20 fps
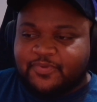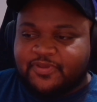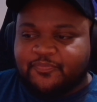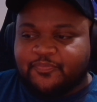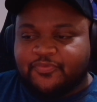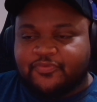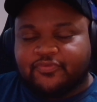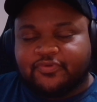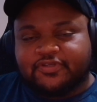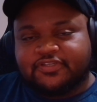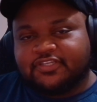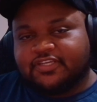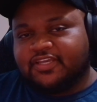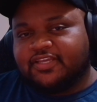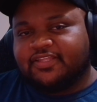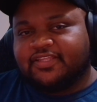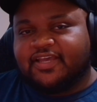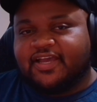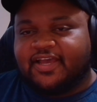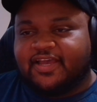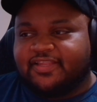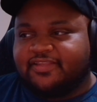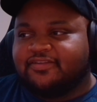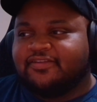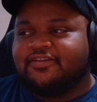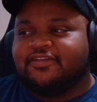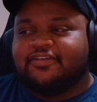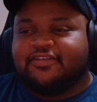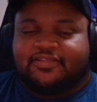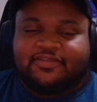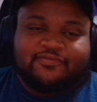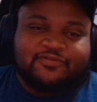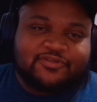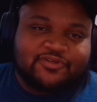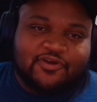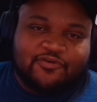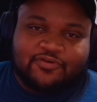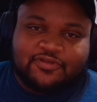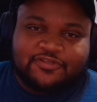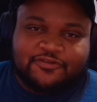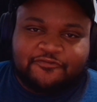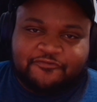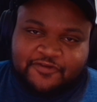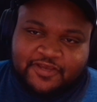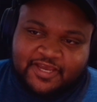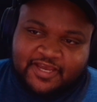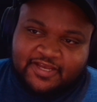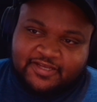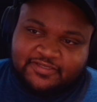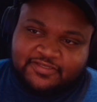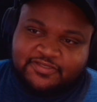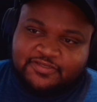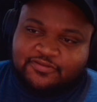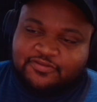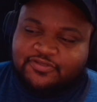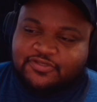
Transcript: people were saying that it was going too fast.